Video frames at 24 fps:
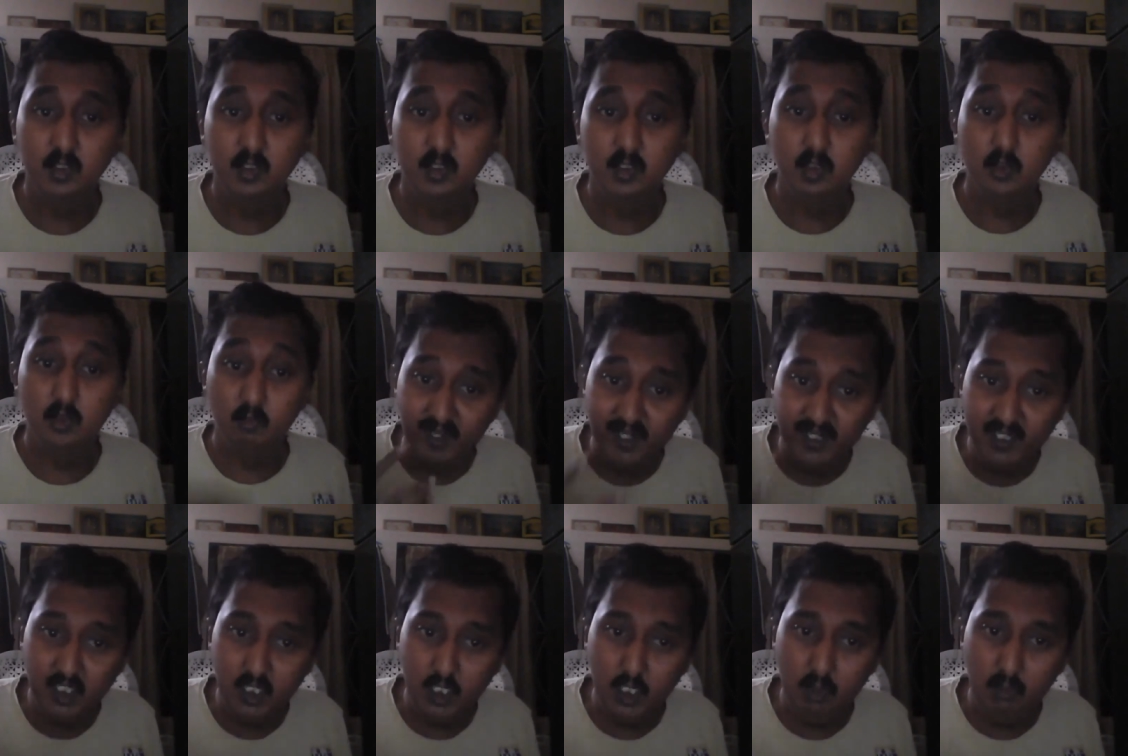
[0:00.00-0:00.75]

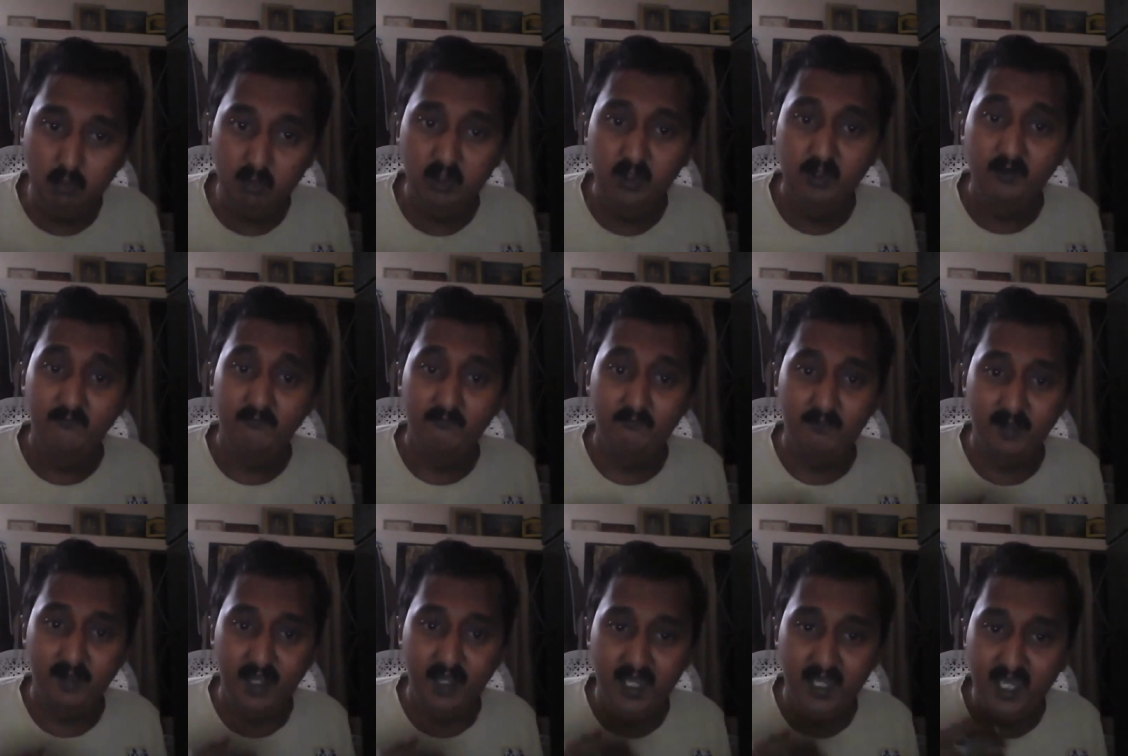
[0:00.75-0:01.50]
find out
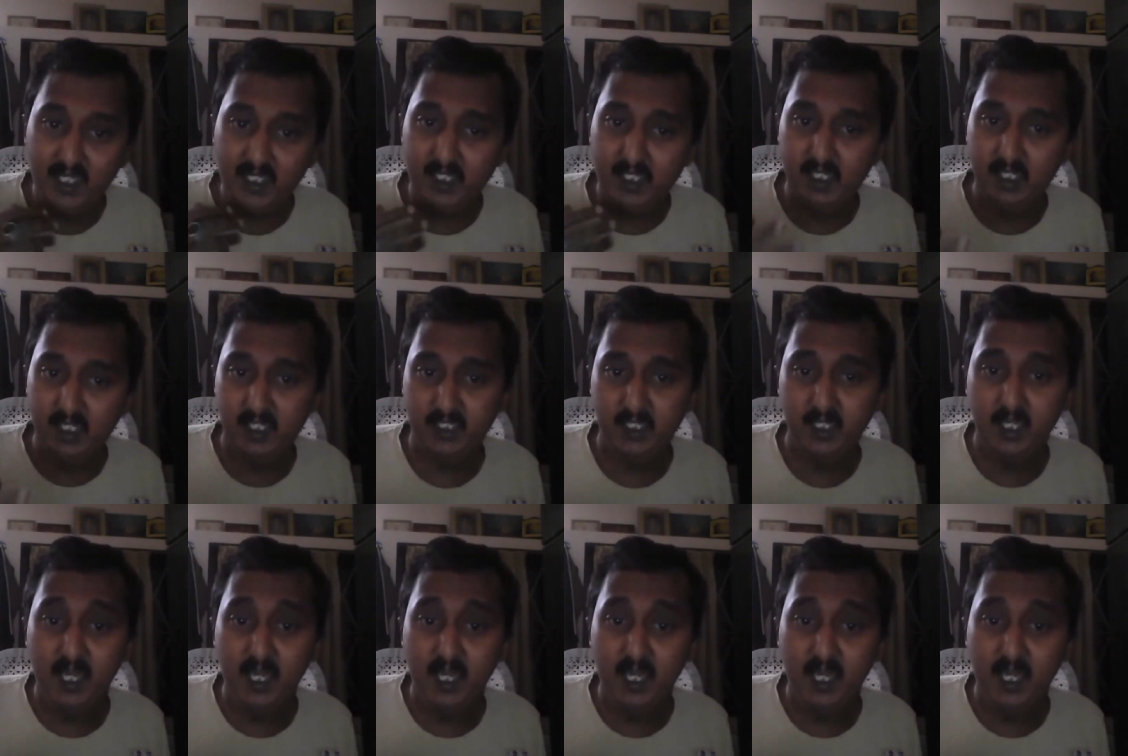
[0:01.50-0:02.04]
where they are lacking.